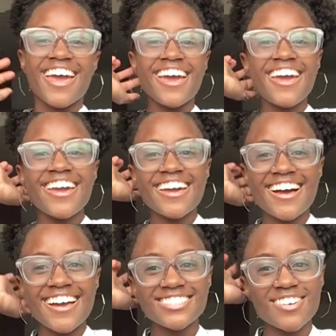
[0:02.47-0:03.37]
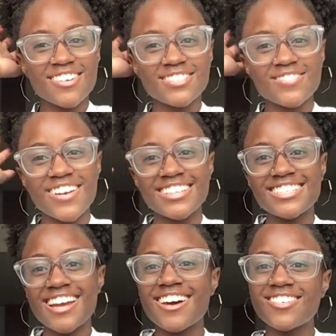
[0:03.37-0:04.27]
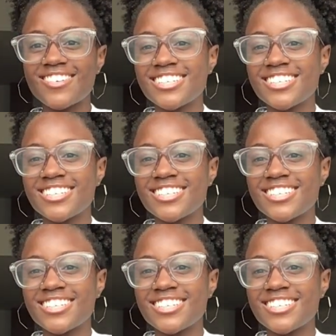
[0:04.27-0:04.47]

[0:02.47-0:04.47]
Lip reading: guys, welcome to my channel.